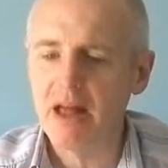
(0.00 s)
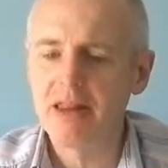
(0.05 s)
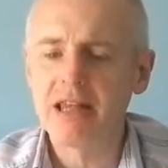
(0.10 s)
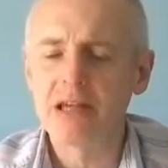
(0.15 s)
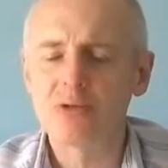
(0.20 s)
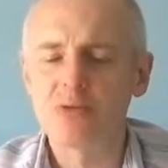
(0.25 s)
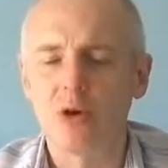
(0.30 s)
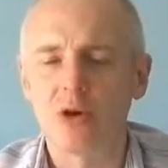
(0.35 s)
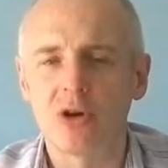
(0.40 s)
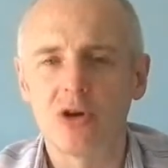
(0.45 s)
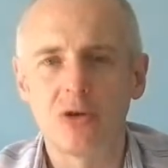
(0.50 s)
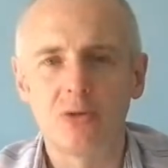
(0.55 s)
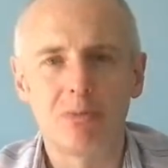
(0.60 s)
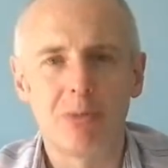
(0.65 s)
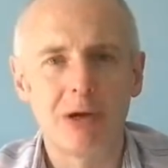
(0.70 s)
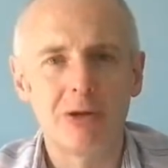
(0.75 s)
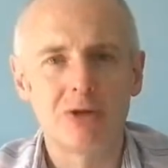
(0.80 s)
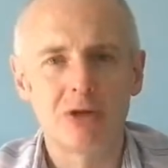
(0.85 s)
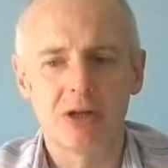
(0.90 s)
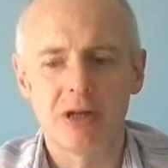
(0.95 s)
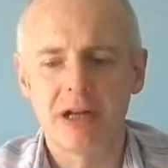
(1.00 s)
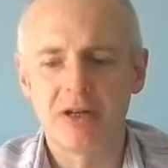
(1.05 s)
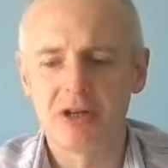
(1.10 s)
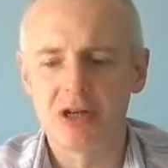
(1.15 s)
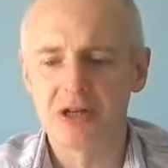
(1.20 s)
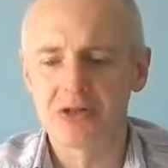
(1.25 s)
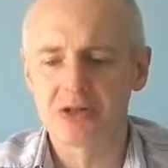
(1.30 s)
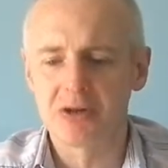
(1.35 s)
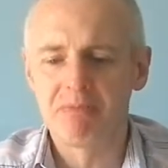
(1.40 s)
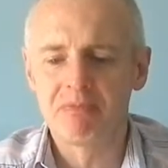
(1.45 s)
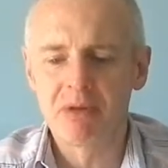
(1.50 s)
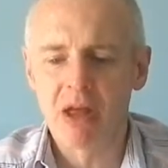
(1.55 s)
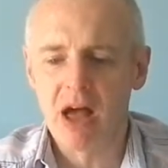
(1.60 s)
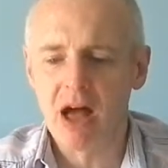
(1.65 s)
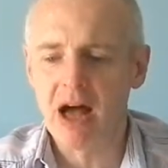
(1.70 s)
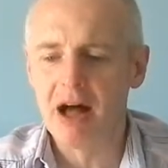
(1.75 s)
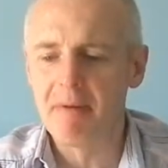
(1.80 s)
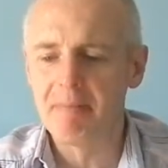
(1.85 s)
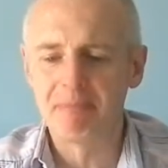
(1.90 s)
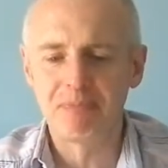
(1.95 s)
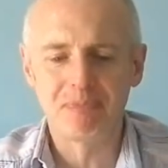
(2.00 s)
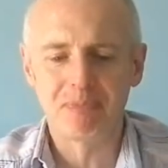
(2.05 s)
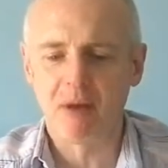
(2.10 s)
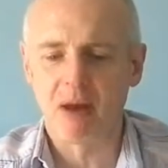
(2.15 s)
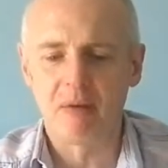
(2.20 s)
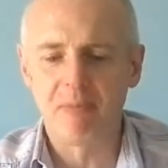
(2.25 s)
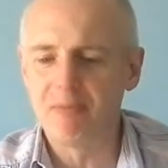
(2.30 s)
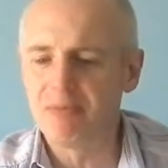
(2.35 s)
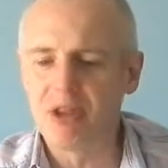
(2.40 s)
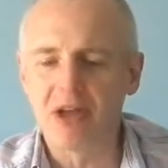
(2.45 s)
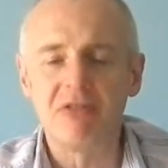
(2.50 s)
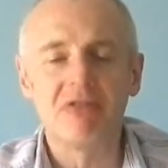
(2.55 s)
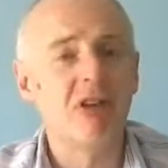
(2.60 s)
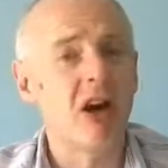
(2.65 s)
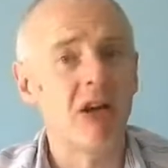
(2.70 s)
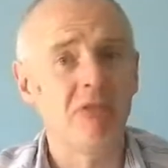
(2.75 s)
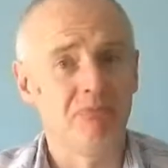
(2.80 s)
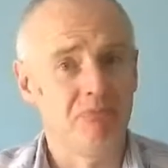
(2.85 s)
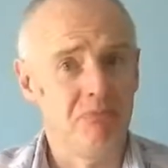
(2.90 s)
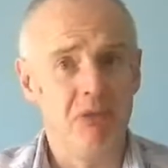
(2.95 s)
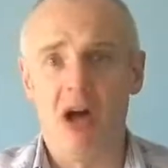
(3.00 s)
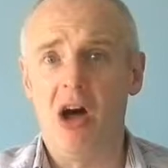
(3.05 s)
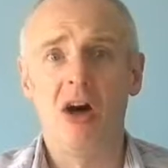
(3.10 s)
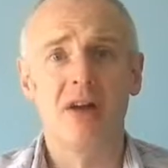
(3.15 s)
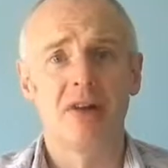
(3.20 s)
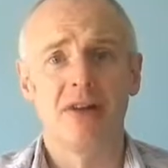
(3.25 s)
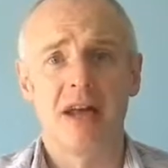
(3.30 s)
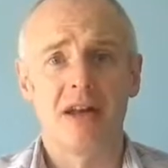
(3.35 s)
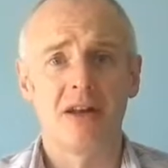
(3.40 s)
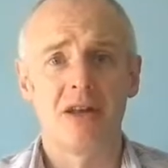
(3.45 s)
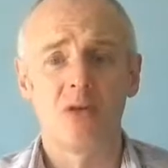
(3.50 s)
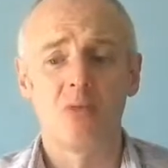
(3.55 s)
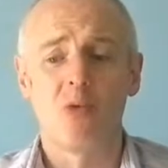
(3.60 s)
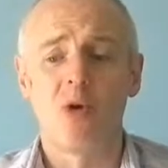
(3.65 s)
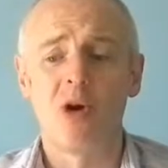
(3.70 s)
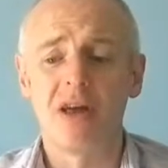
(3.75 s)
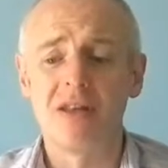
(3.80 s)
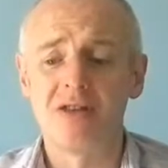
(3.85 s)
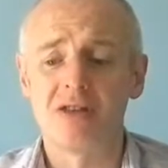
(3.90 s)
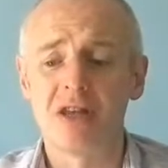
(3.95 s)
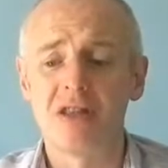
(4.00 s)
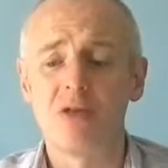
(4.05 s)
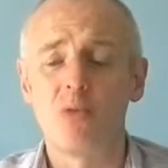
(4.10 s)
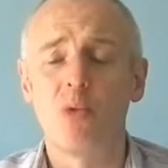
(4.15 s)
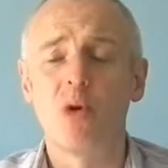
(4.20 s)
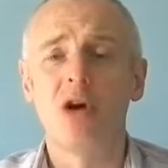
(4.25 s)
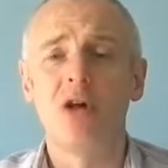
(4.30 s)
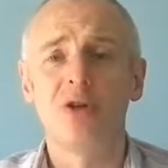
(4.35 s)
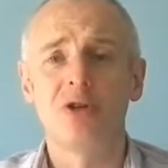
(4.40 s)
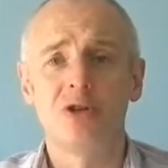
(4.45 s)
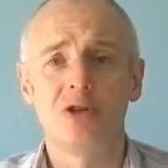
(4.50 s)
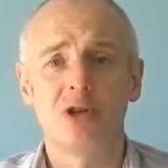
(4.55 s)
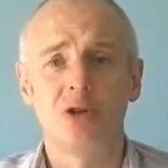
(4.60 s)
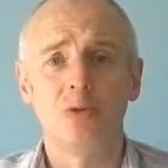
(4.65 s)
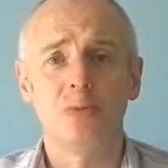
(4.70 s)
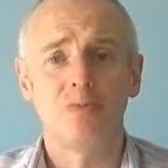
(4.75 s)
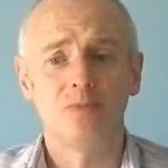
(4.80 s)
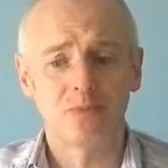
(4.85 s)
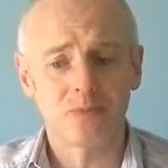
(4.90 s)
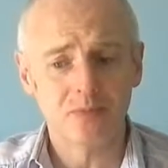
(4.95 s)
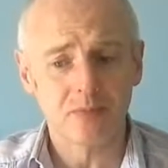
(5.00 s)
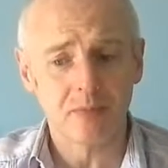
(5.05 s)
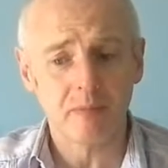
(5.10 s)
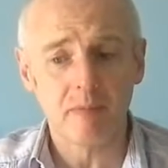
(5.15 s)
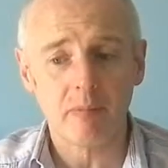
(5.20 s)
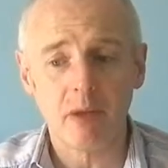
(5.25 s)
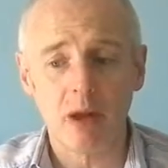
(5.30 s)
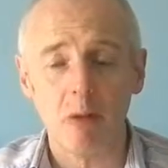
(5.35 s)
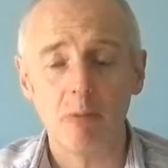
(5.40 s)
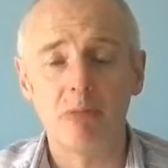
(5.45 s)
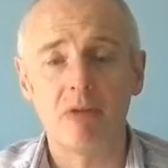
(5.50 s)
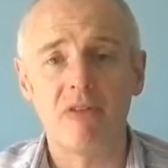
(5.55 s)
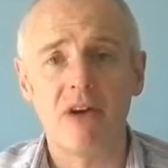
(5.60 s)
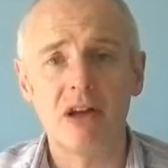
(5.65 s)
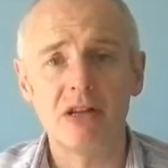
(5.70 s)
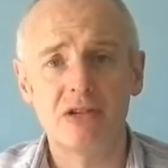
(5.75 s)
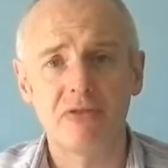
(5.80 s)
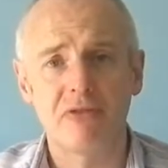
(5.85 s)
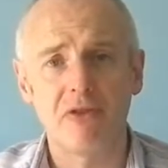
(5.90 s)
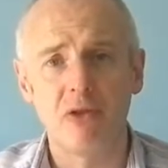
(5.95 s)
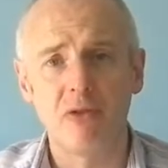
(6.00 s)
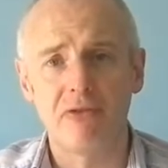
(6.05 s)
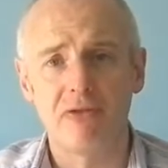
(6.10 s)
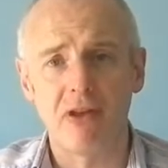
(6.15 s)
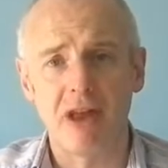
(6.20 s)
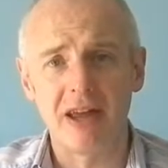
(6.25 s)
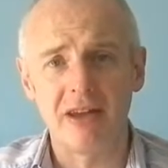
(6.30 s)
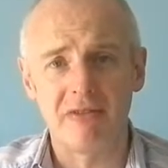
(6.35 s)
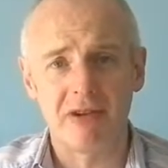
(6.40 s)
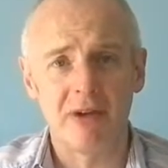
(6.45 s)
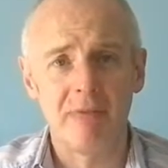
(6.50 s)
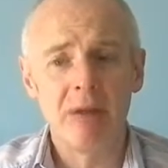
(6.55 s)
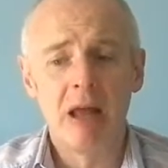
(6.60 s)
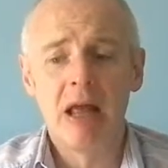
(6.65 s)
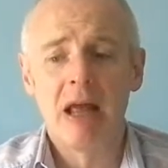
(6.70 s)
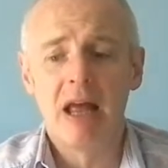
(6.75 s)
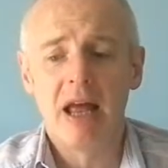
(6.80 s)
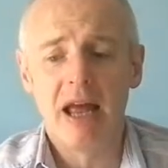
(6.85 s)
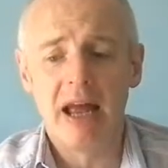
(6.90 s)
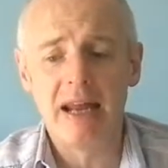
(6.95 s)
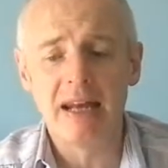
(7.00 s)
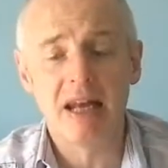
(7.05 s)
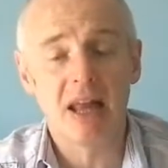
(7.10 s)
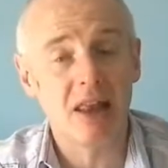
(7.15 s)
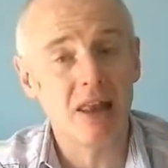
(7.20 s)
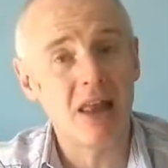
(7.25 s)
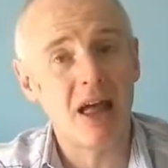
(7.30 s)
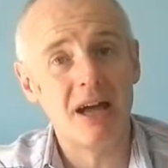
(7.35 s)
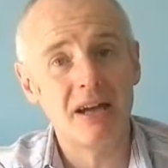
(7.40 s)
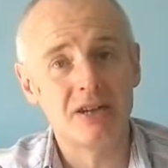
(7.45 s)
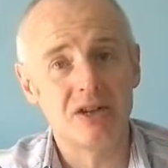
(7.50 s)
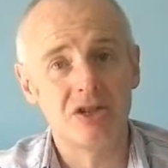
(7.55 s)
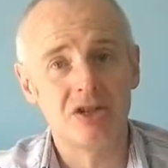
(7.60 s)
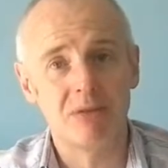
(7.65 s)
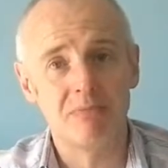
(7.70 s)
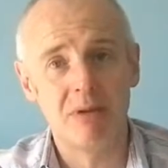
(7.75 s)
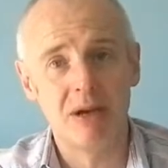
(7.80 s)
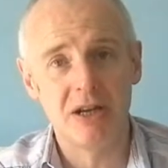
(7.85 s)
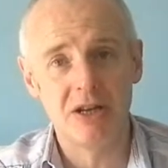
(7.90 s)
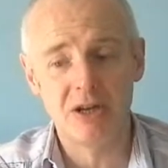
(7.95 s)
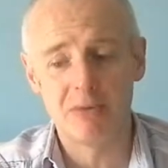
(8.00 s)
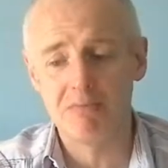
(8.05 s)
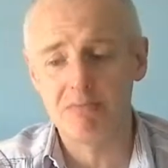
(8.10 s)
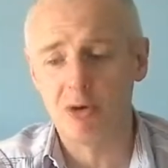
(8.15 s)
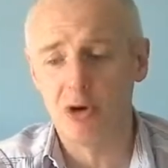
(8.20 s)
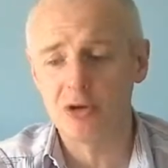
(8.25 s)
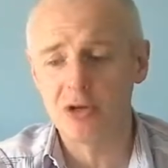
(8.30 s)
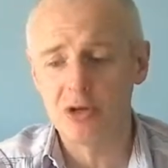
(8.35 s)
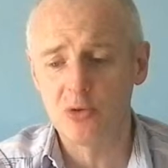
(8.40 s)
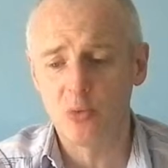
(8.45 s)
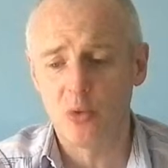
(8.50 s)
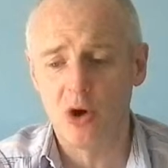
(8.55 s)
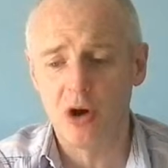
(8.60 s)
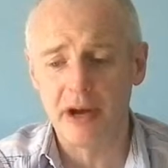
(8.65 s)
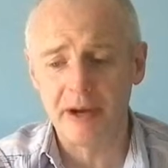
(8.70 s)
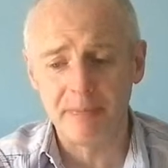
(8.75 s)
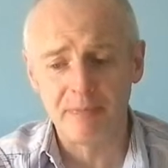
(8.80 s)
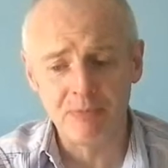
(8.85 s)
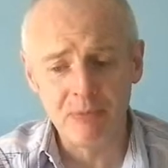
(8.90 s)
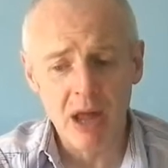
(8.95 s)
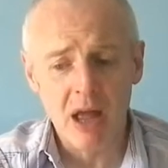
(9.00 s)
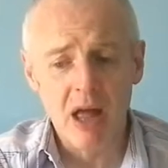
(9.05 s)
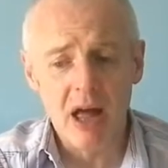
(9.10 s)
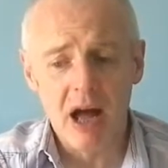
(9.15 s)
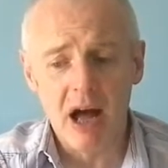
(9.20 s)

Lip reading: And that's what good Beaujolais does. That hardly any of the wines in the world do. Provides full flavour in light to medium bodied wine.